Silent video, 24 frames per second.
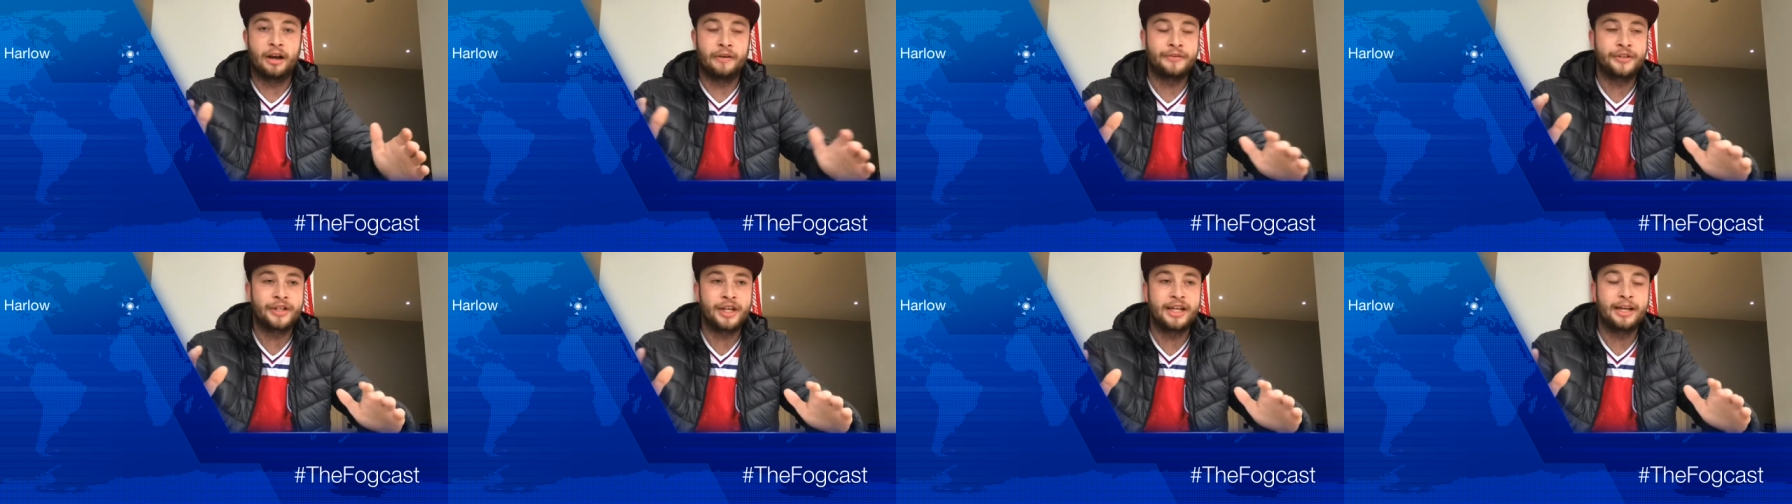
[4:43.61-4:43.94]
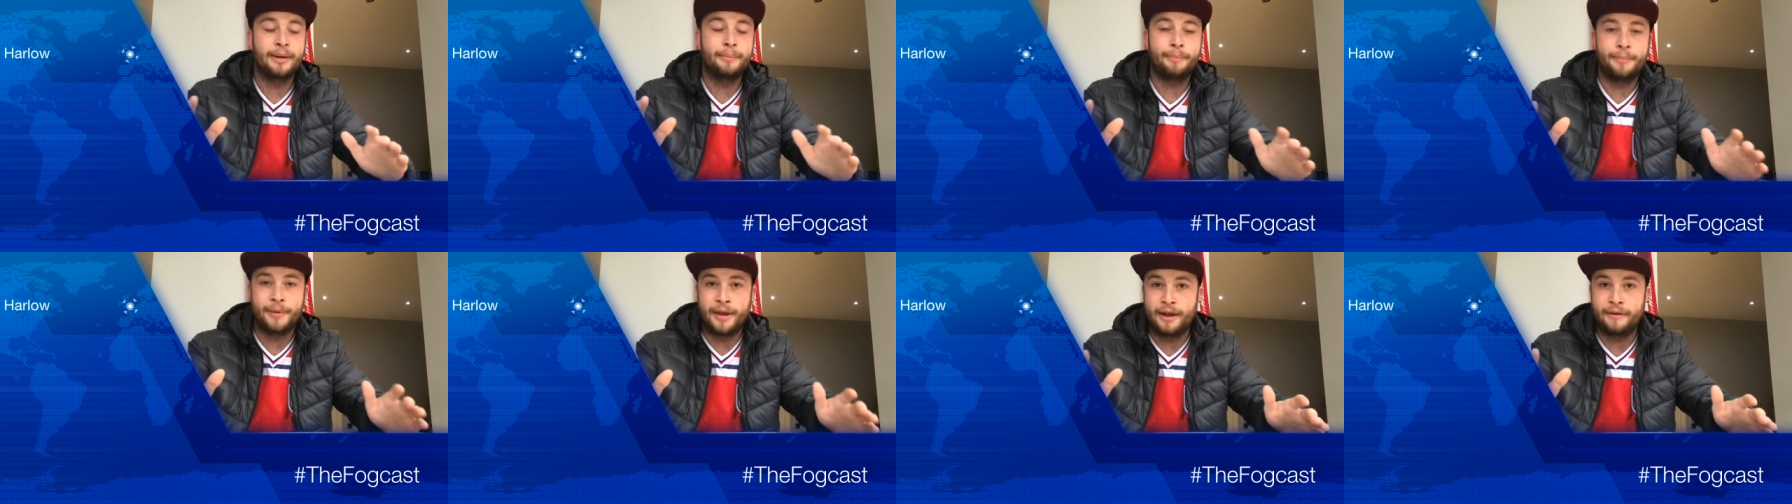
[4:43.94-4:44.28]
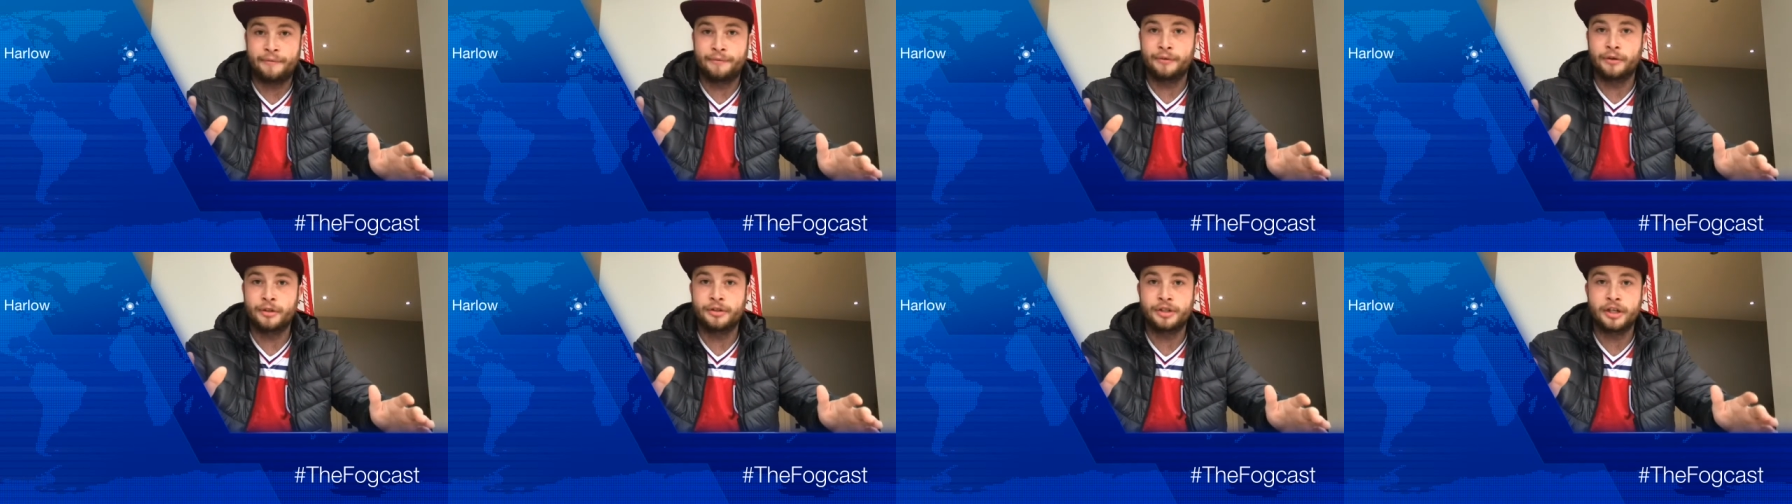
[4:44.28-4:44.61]
I've seen a bit
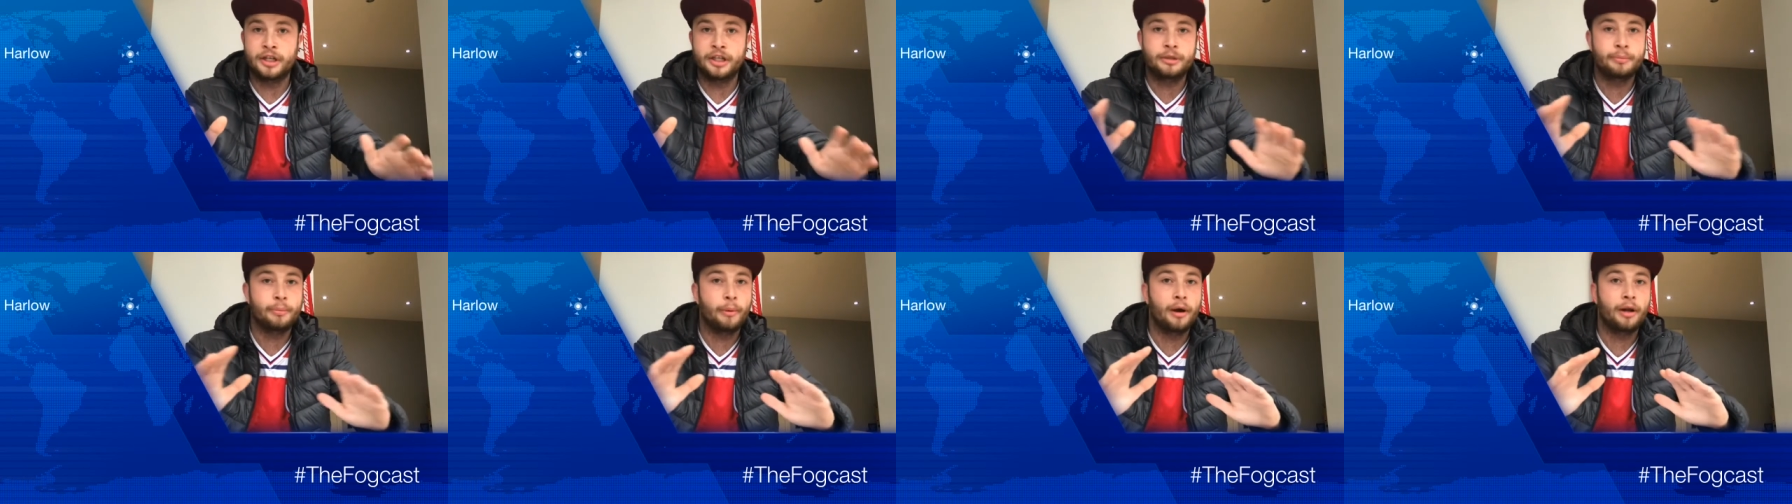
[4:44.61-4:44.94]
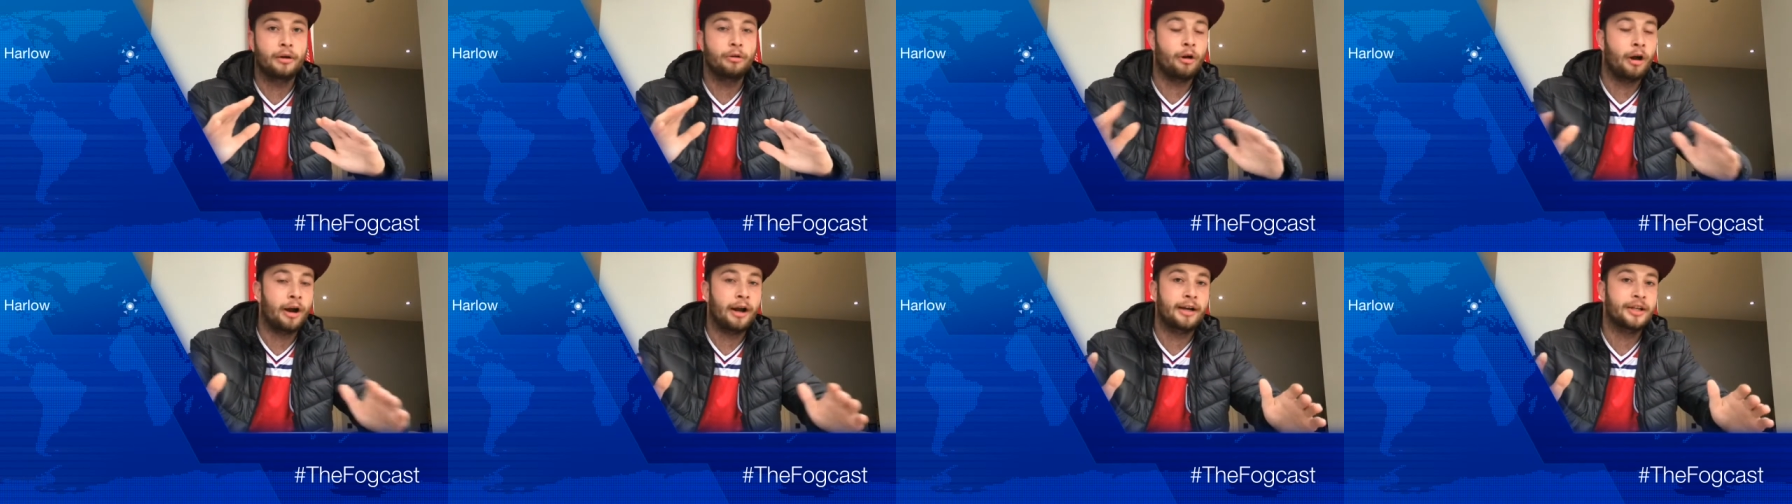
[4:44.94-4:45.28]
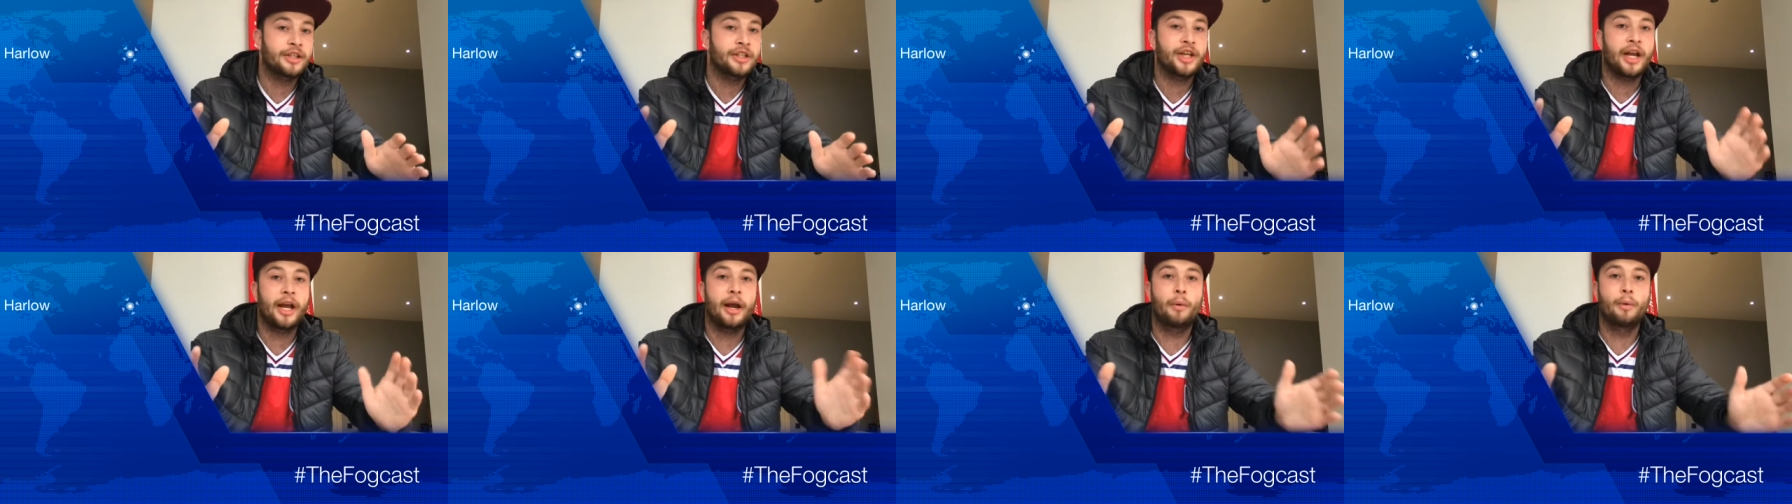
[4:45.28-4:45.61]
of footage, but like I
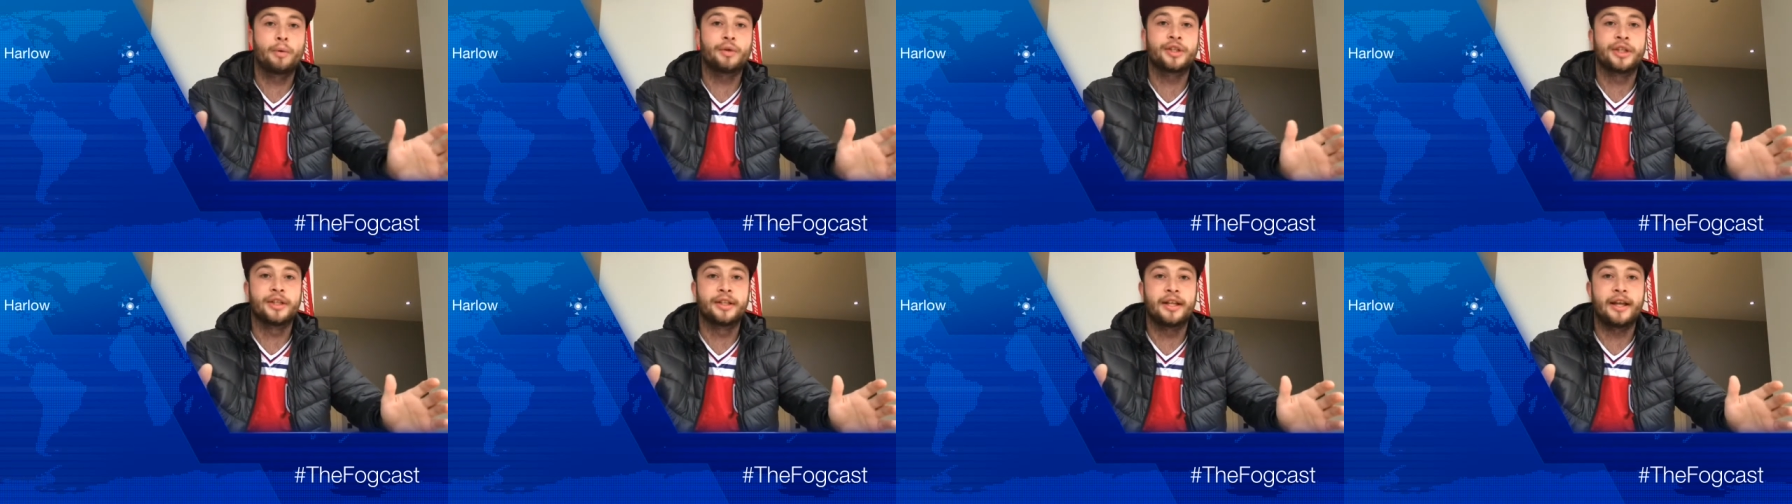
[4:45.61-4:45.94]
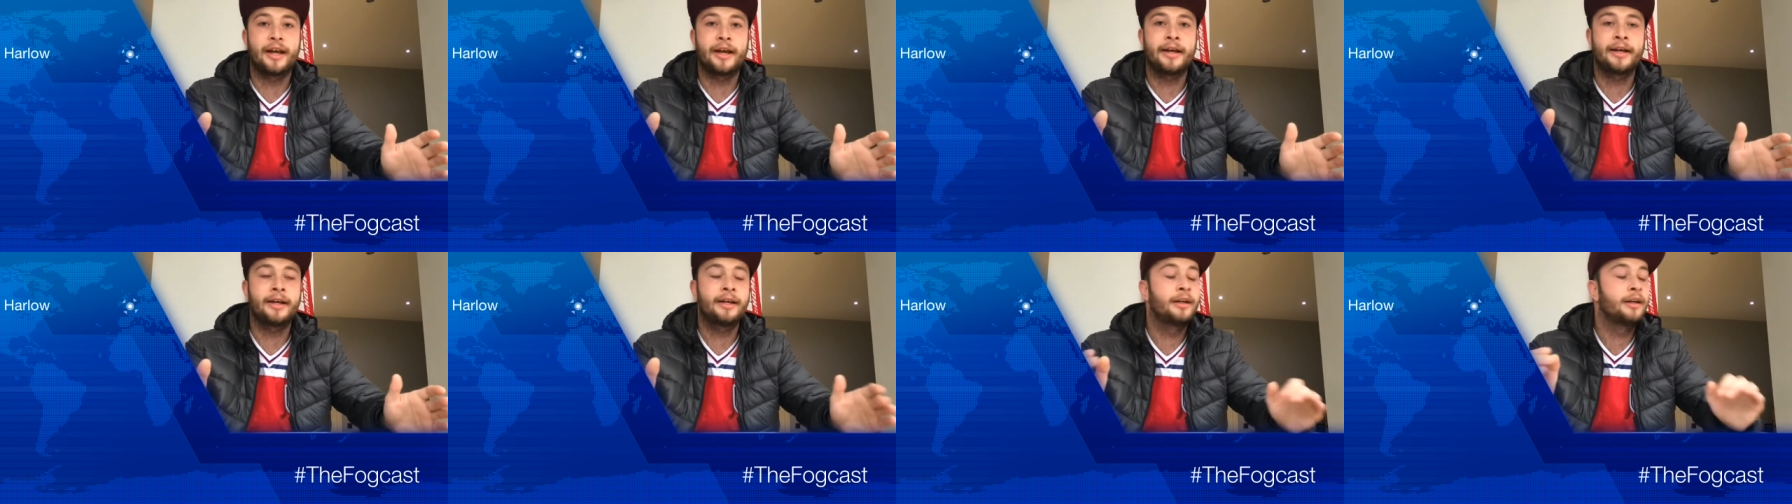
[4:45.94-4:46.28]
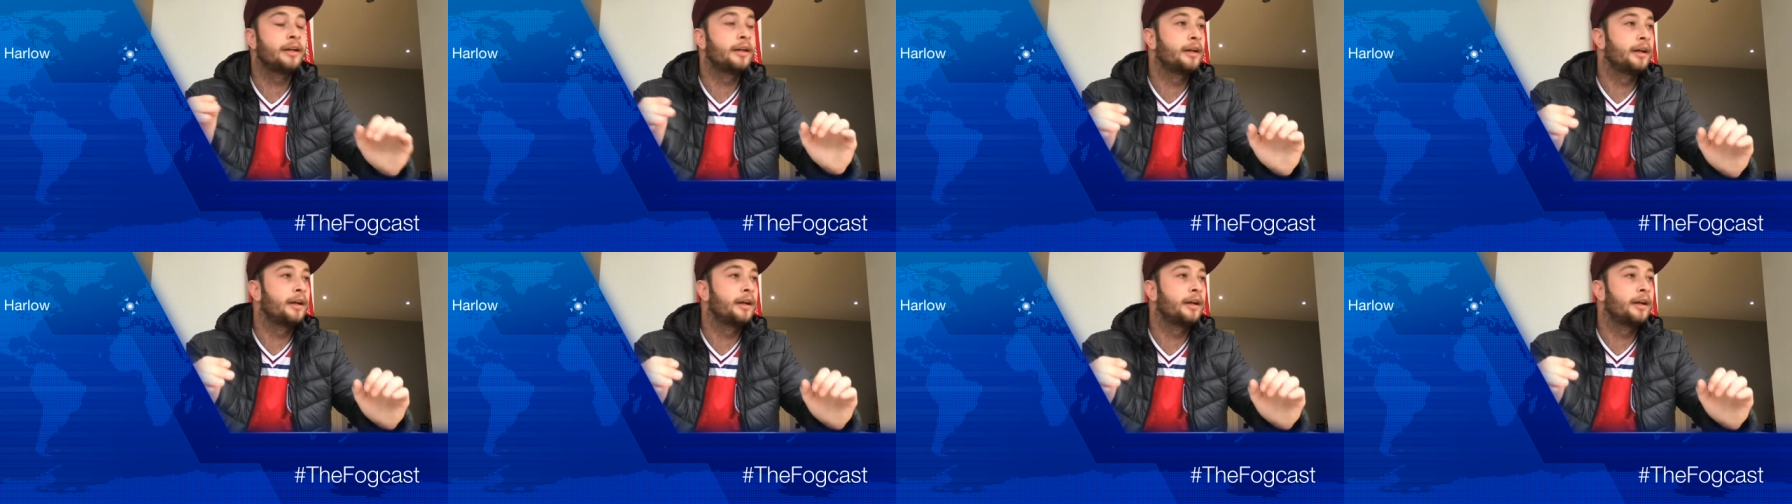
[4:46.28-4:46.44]
say, I wasn't there.